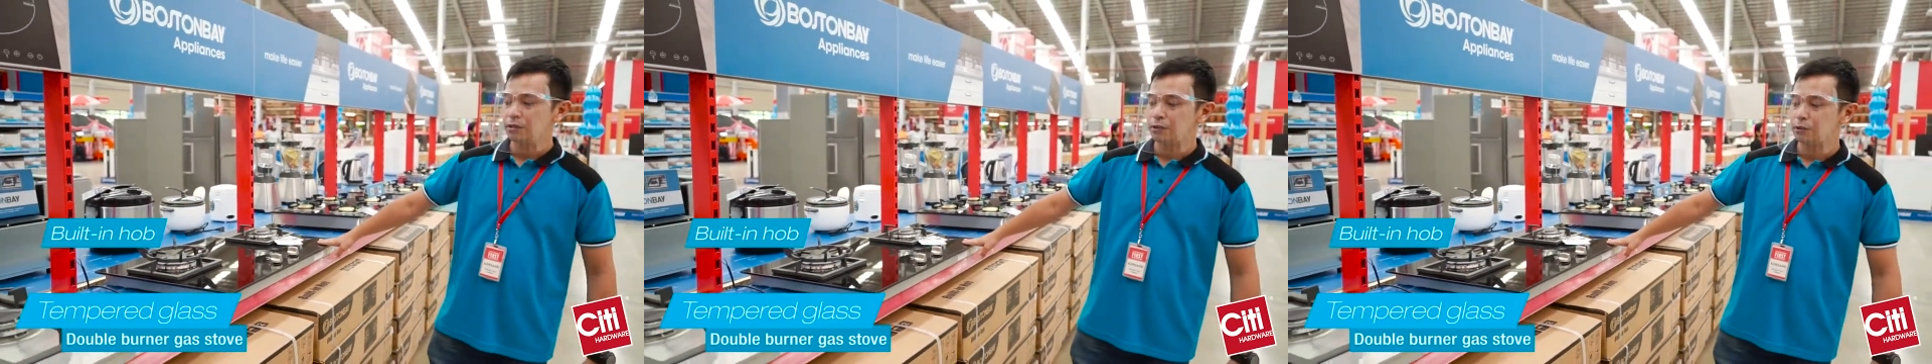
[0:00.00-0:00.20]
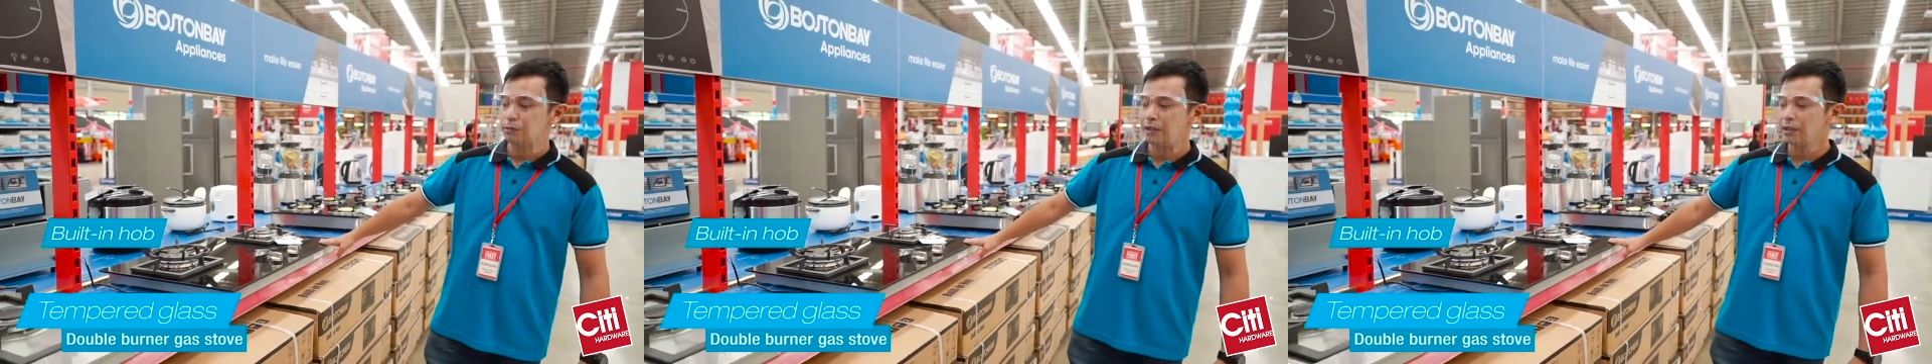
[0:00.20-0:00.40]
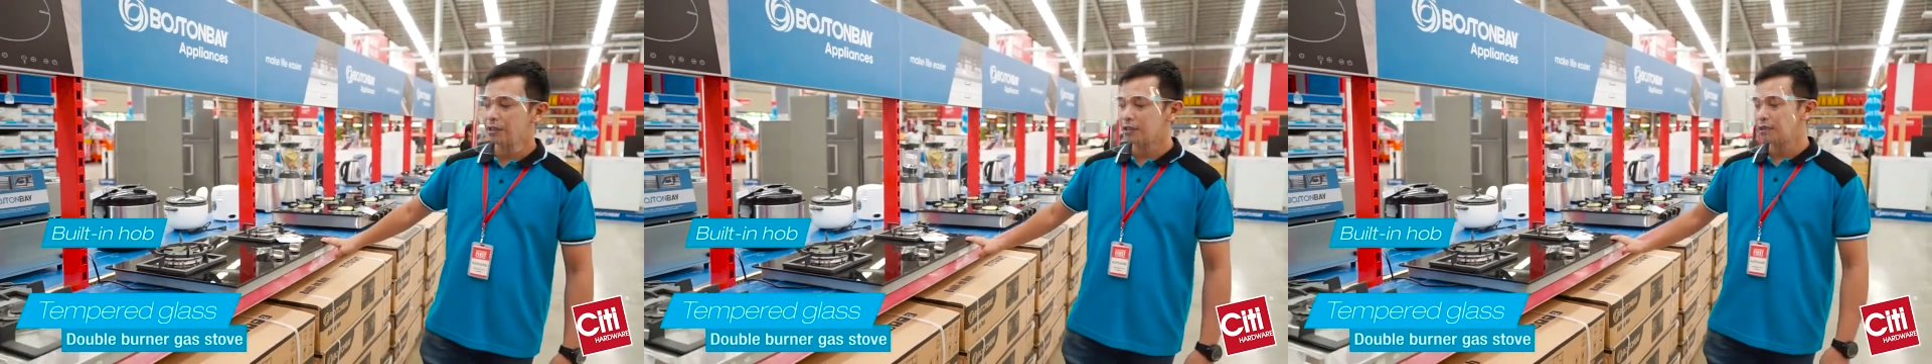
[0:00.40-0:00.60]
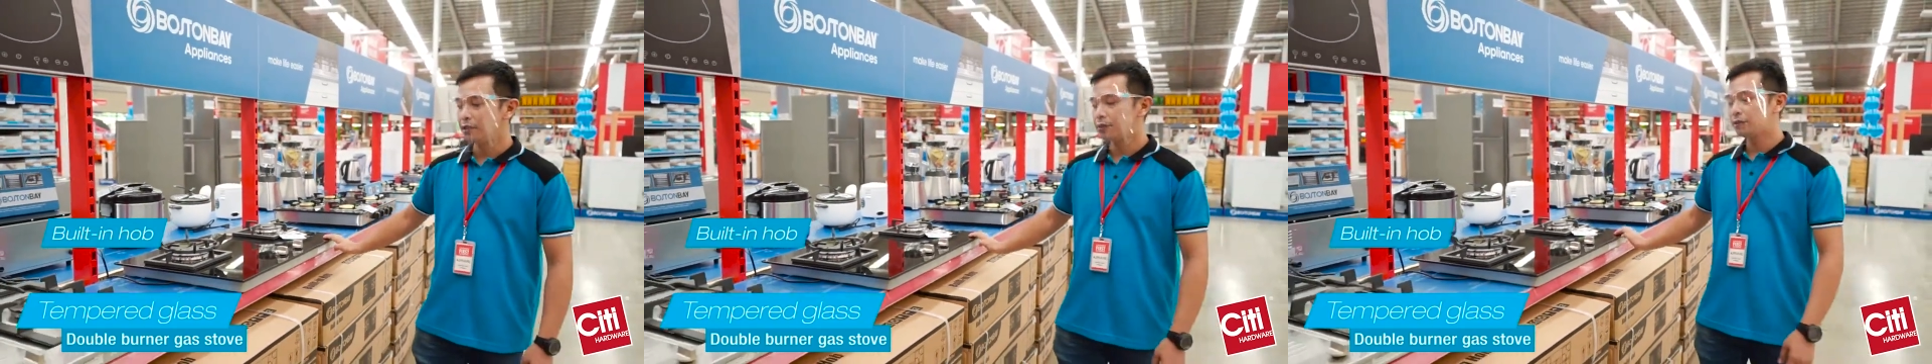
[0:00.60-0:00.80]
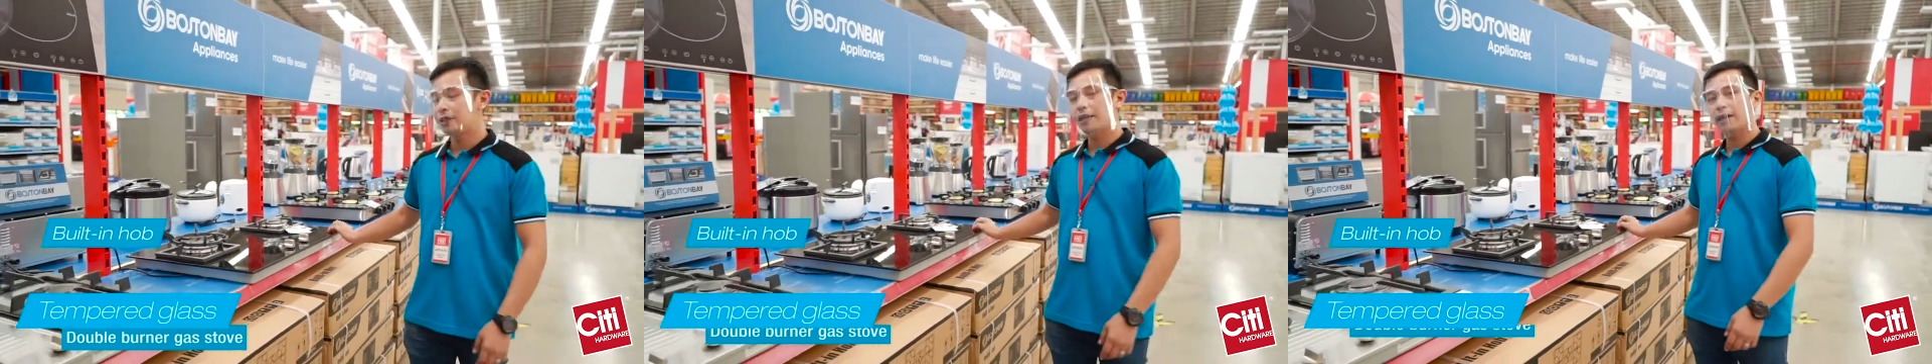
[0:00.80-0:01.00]
So meaning
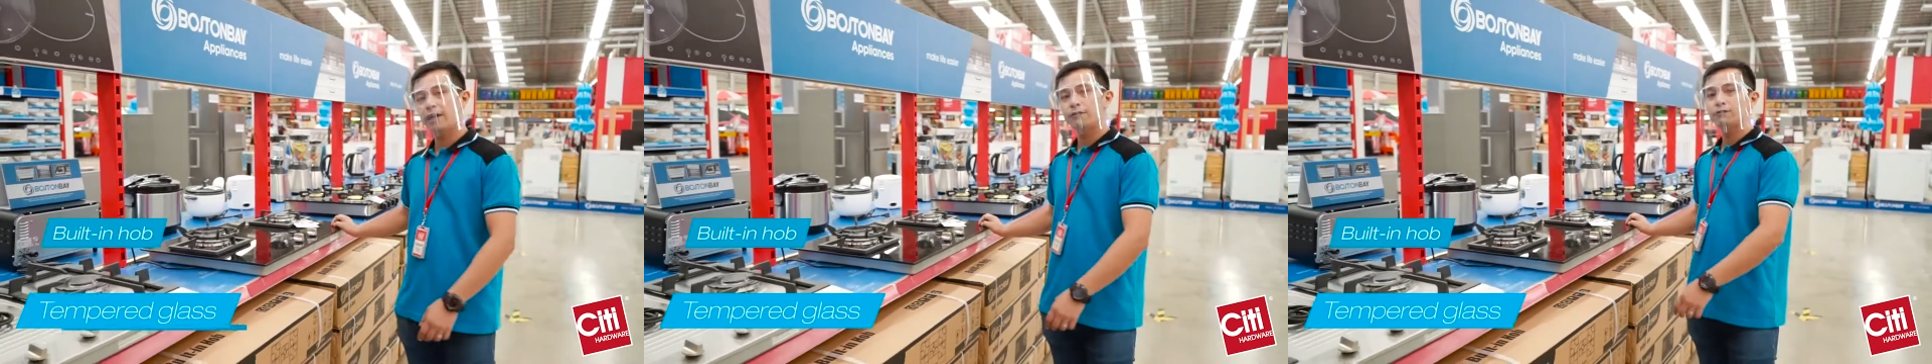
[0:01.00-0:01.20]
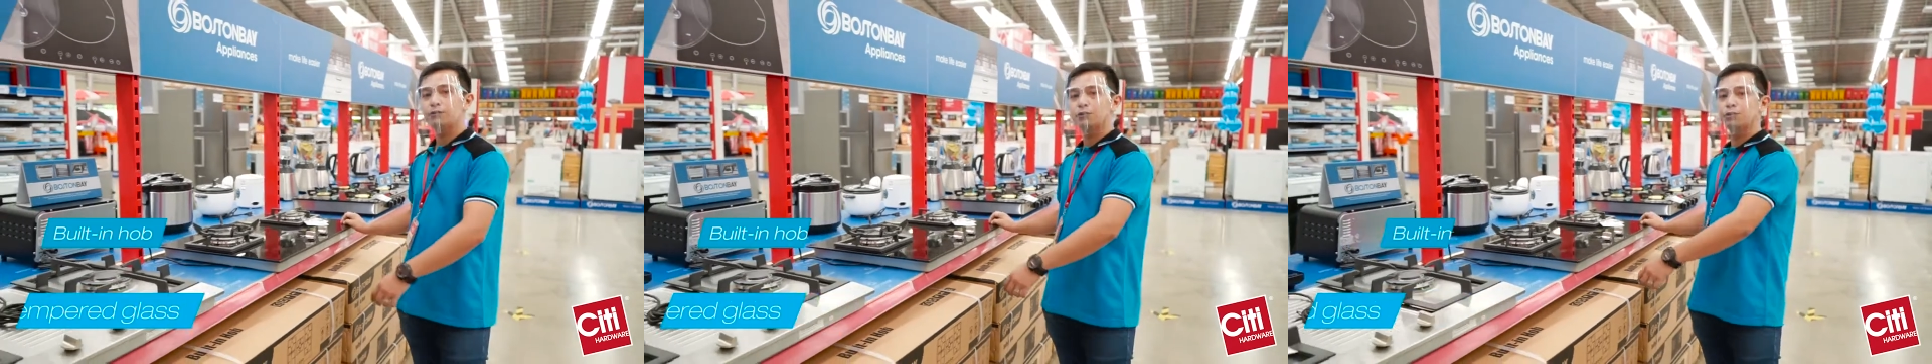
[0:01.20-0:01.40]
you're gonna have